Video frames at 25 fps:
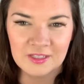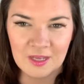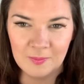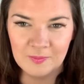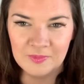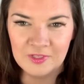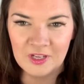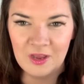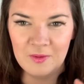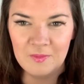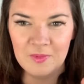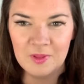Come
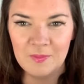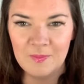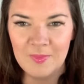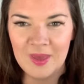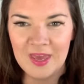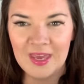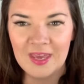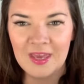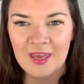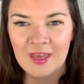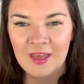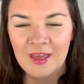Dine
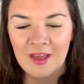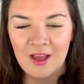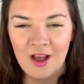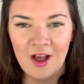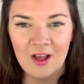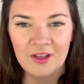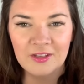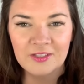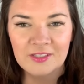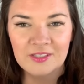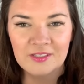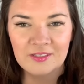With
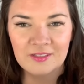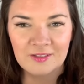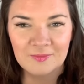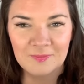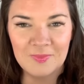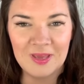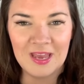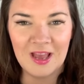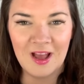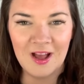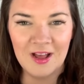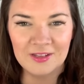Us,
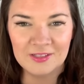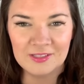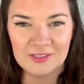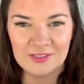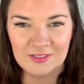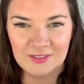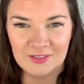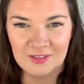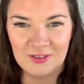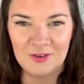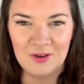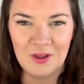
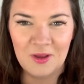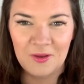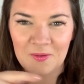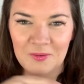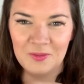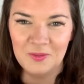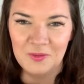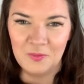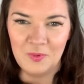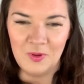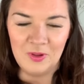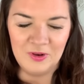you know,
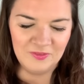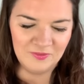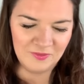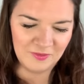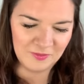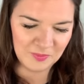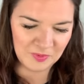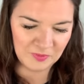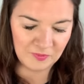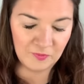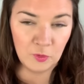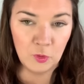the one
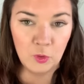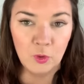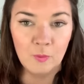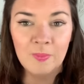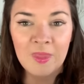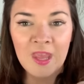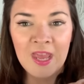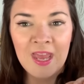from before.